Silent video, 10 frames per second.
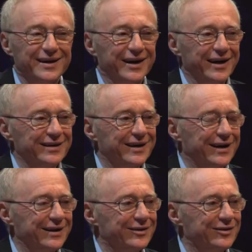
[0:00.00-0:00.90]
And,
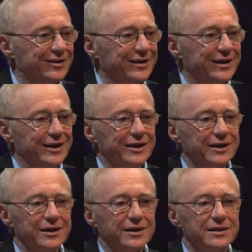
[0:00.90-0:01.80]
and
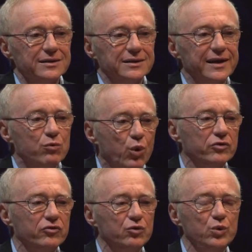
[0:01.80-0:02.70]
uh, they
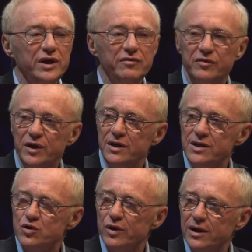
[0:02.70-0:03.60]
want to live in
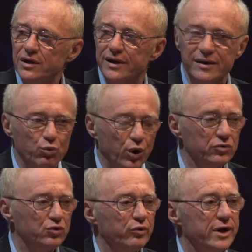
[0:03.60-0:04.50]
Israel, they
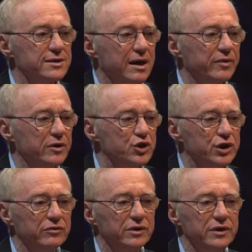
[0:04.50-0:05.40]
want to raise up their
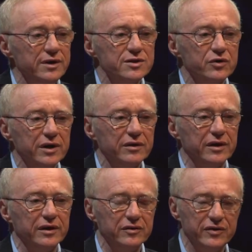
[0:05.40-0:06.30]
children in Israel,
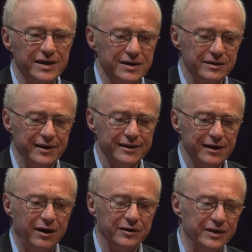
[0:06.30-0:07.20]
they, they, they
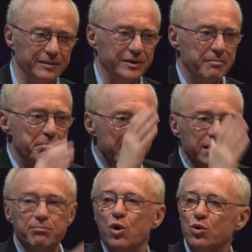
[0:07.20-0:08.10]
are the, the
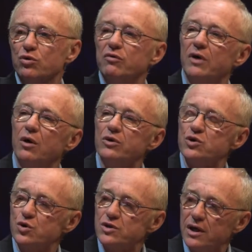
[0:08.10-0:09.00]
backbone of our
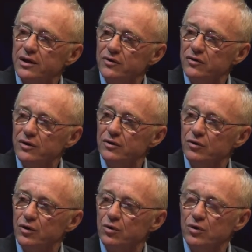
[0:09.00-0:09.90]
society, you
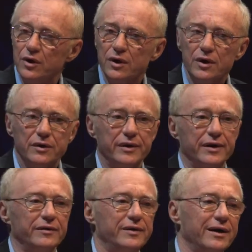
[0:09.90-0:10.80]
know,
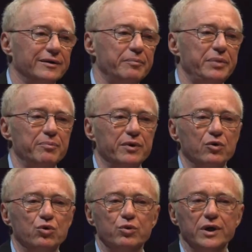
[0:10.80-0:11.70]
they, they are the people
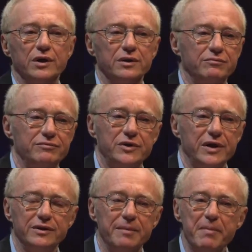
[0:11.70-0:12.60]
who will
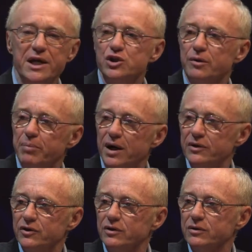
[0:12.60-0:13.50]
take the major
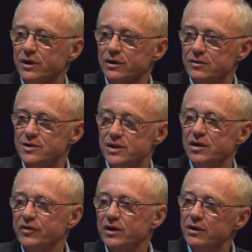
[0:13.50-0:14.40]
part in, in
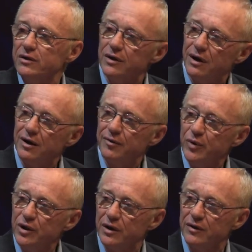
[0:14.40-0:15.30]
serving in the
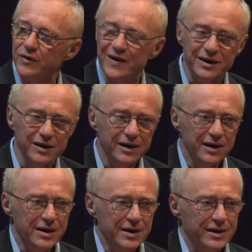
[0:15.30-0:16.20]
army, and they,
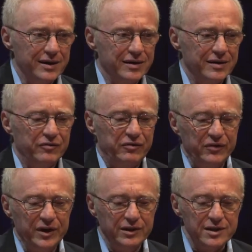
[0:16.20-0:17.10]

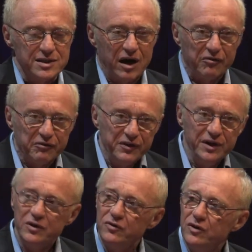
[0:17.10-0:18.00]
feel this
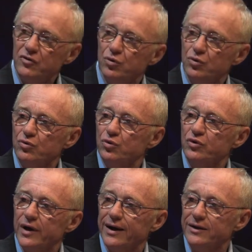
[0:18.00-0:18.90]
affinity to, to
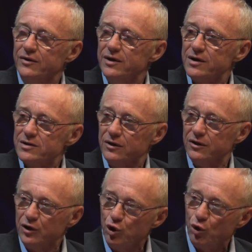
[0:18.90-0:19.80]
the ideas and
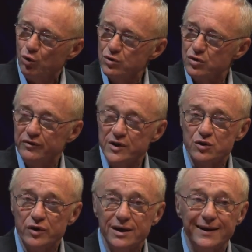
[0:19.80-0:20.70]
the goals of
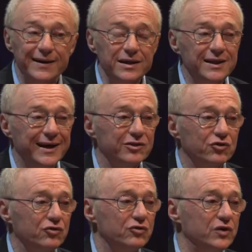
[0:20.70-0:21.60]
Israel, and yet
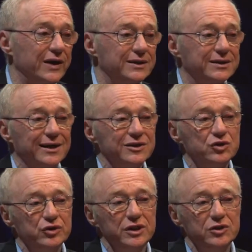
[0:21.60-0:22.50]
the
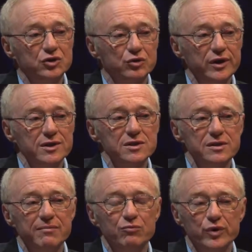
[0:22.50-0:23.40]
country treats
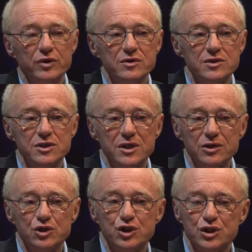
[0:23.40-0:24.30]
them with
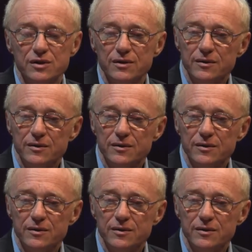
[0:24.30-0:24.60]
such,